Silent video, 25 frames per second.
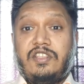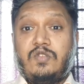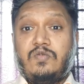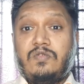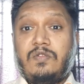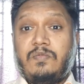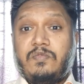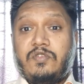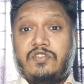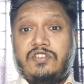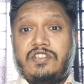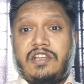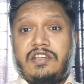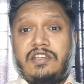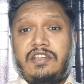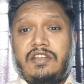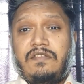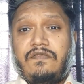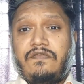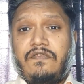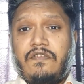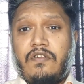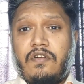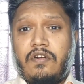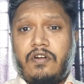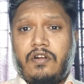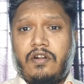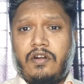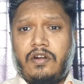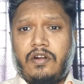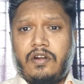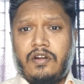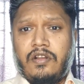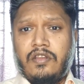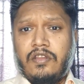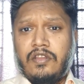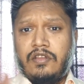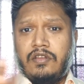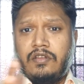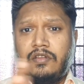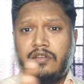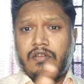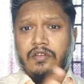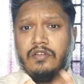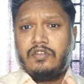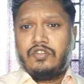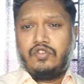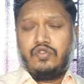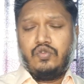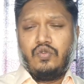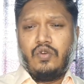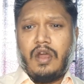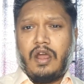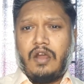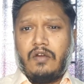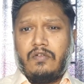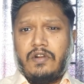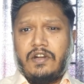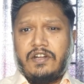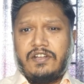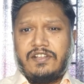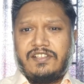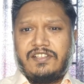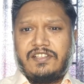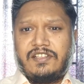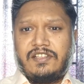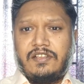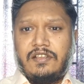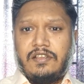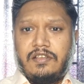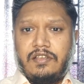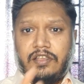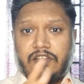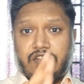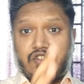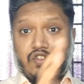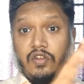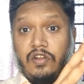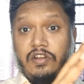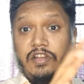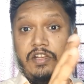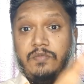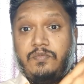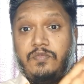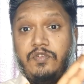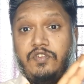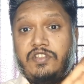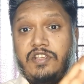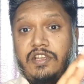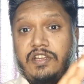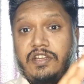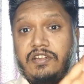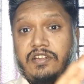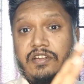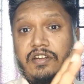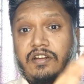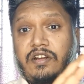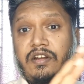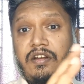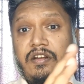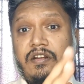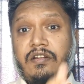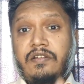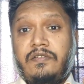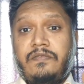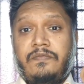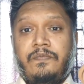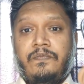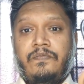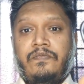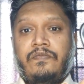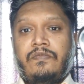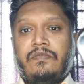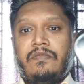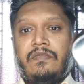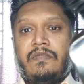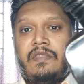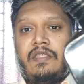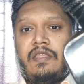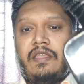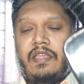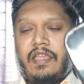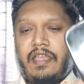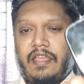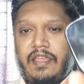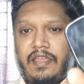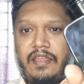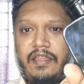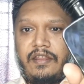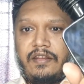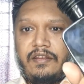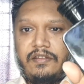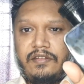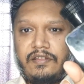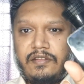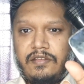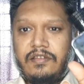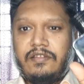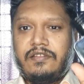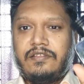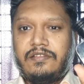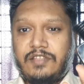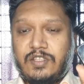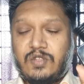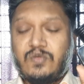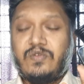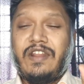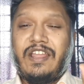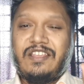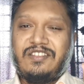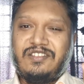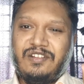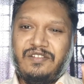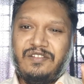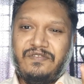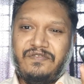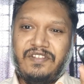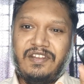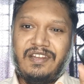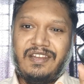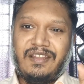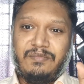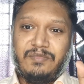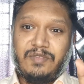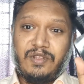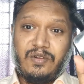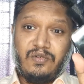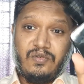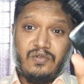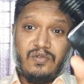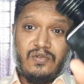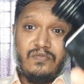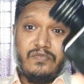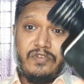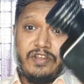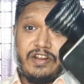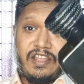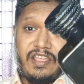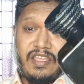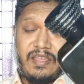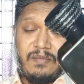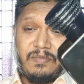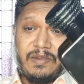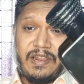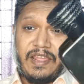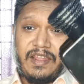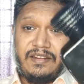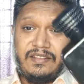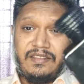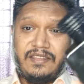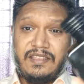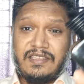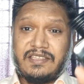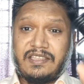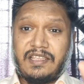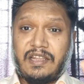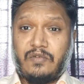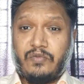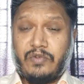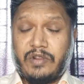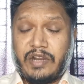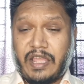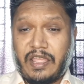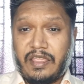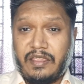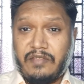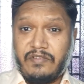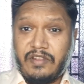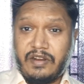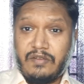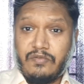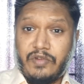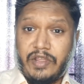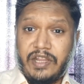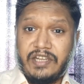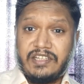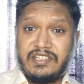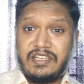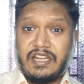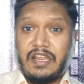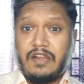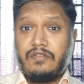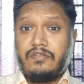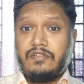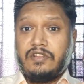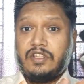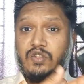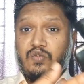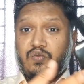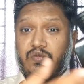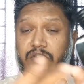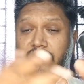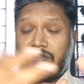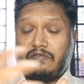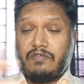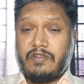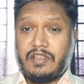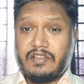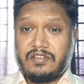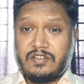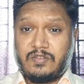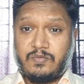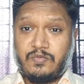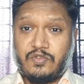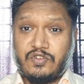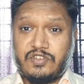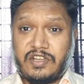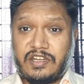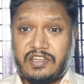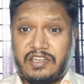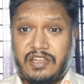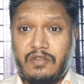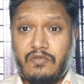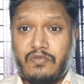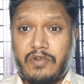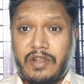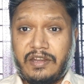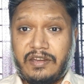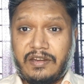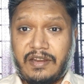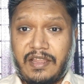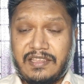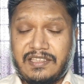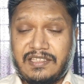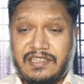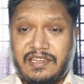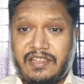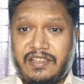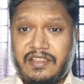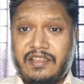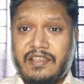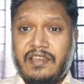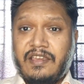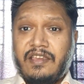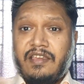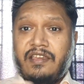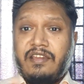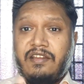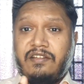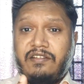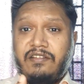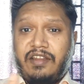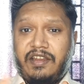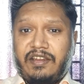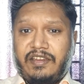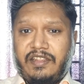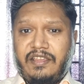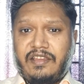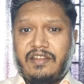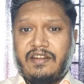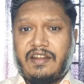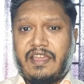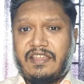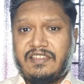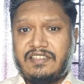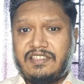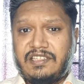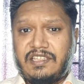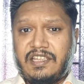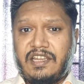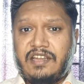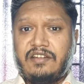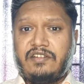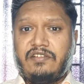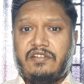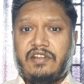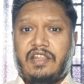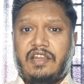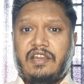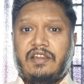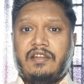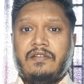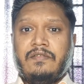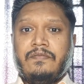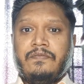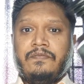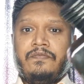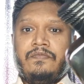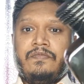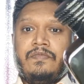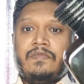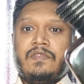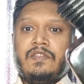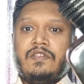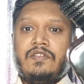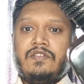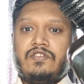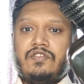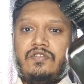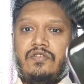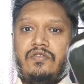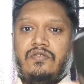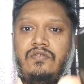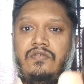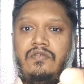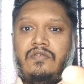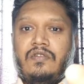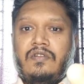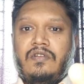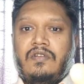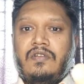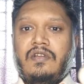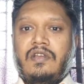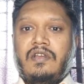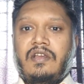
This one projected for 2 hours, a solid projector. And this one actually filled up the room when I applied this, and when I even went out, this one was projecting quite nicely, creating a nice scent trail. So